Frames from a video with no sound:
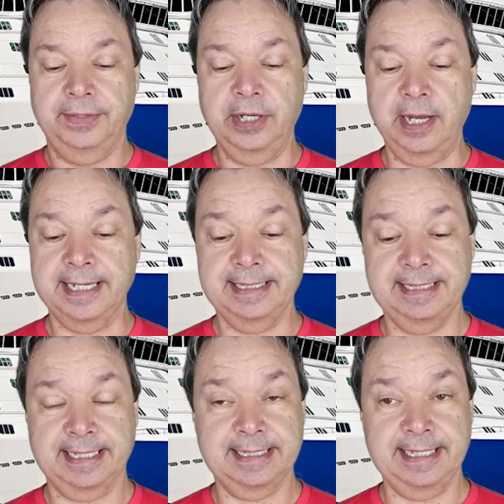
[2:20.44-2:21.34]
The
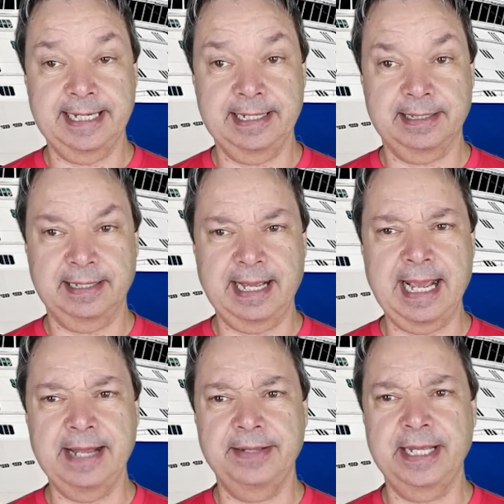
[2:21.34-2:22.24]
August 16th
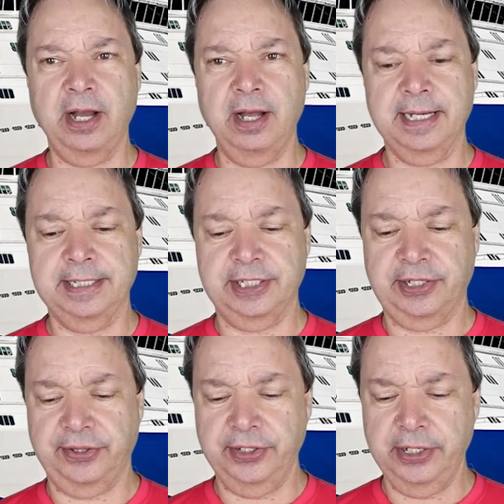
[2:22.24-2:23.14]
and the
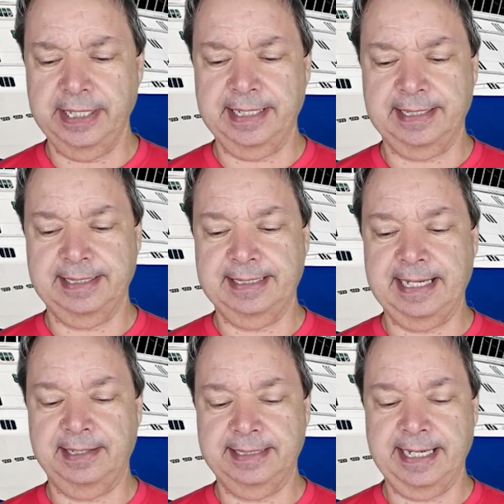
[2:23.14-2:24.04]
August 30th
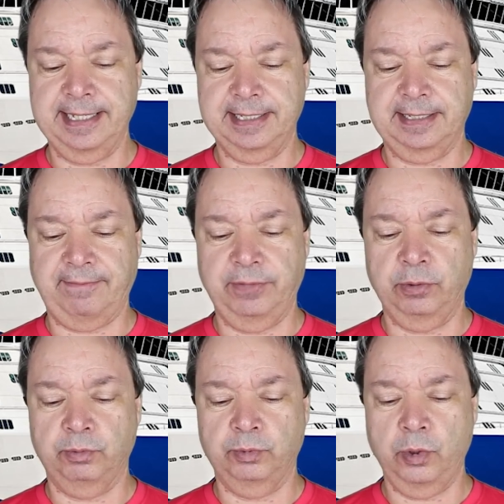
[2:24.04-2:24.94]
sail dates
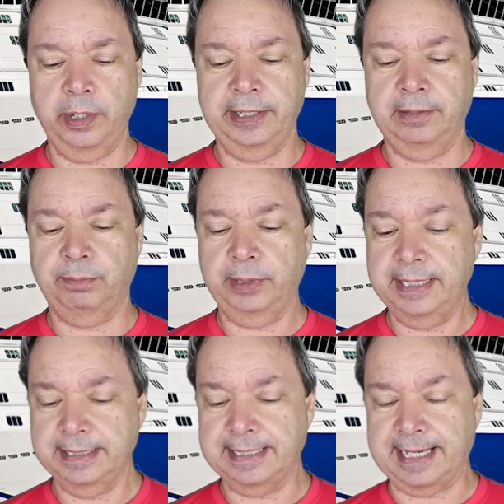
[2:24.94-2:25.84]
for Royal
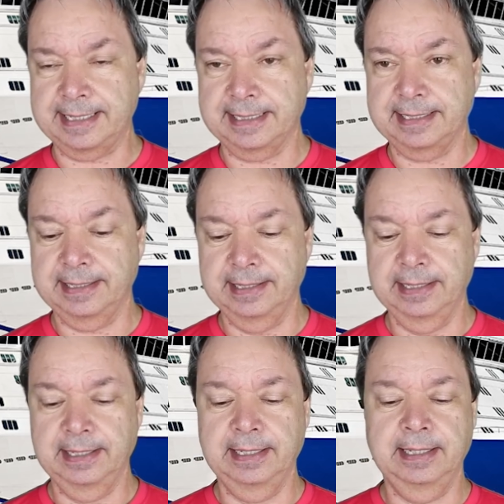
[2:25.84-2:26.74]
Princess
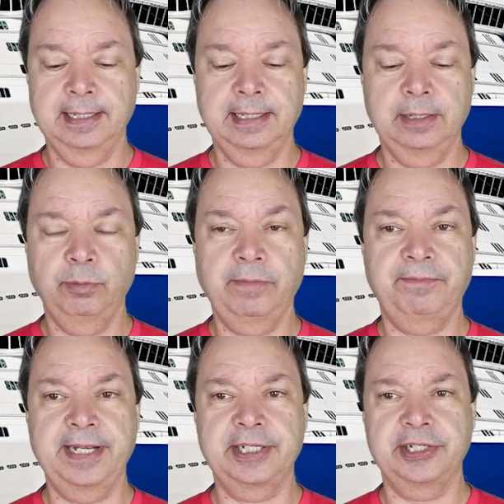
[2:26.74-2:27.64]
will
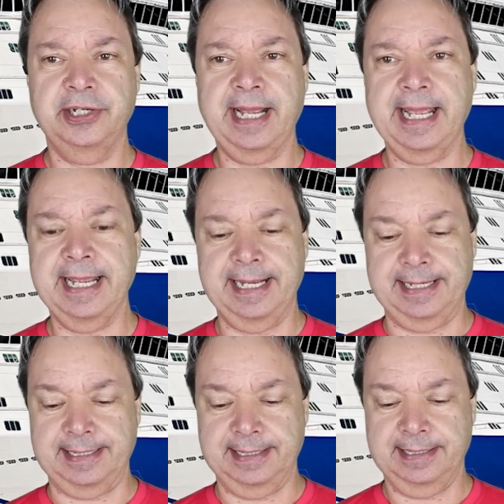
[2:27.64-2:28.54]
feature
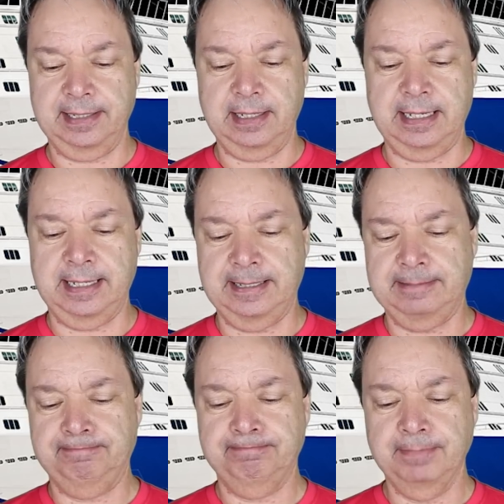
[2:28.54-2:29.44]
Haines.
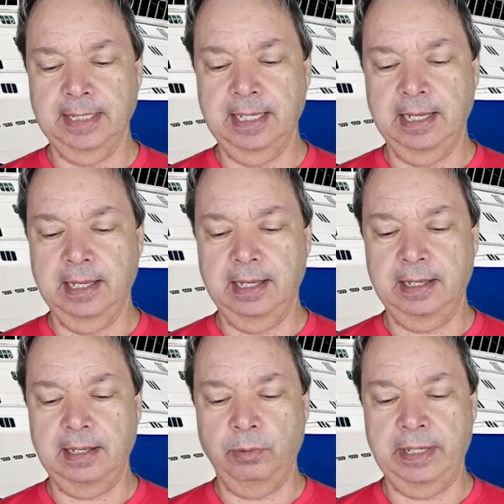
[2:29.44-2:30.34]
Well,
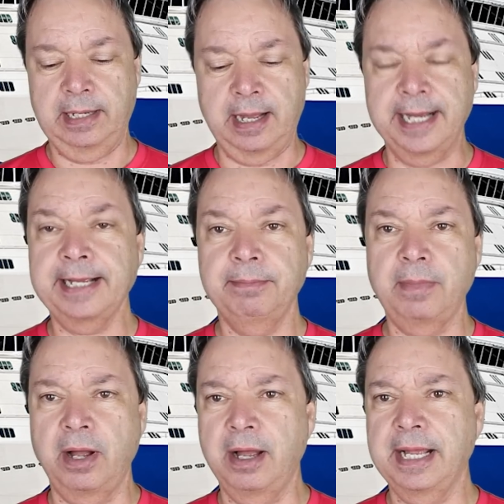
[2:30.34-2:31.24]

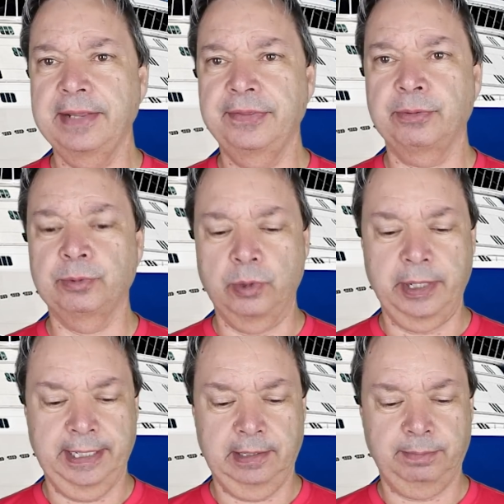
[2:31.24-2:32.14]
I'm on the
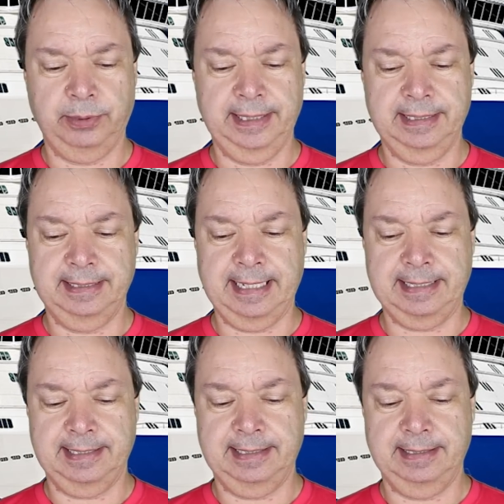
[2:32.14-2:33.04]
Royal
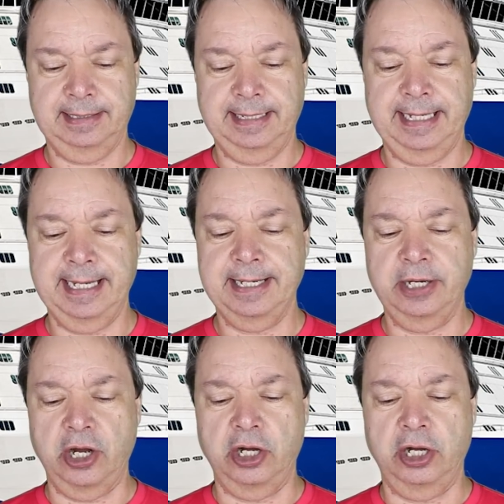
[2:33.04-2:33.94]
Princess
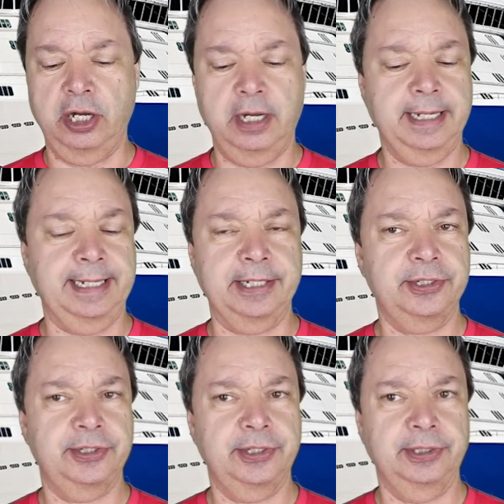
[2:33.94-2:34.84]
in
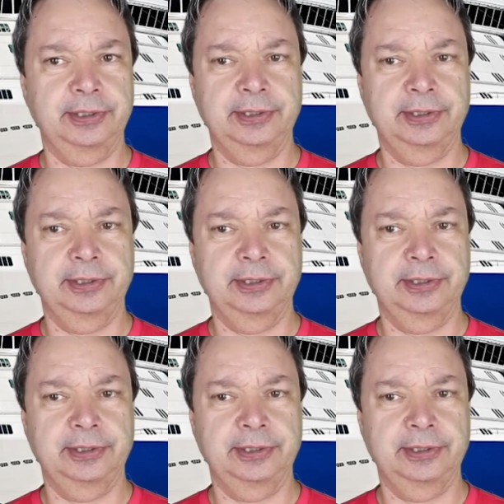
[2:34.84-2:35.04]
August.